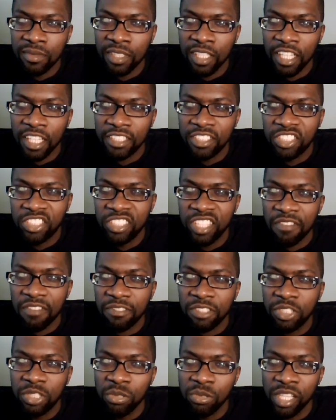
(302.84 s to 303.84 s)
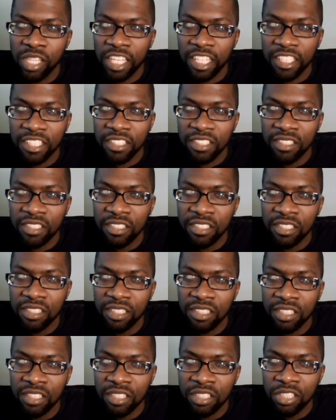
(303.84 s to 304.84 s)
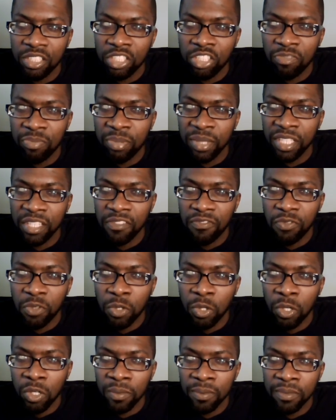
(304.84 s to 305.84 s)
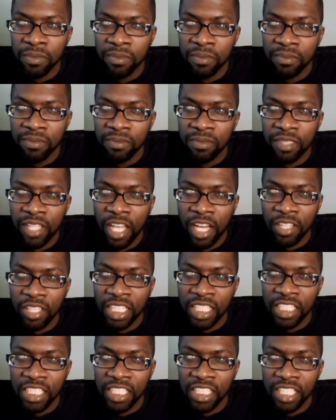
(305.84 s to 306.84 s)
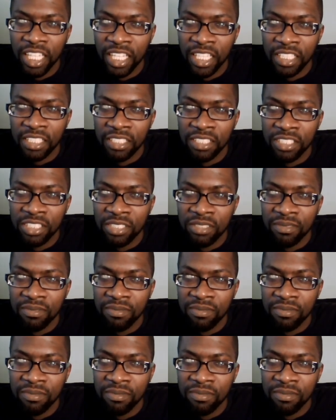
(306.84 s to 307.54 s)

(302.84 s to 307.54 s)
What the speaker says: It's never too late. You've been informed. Now get engaged.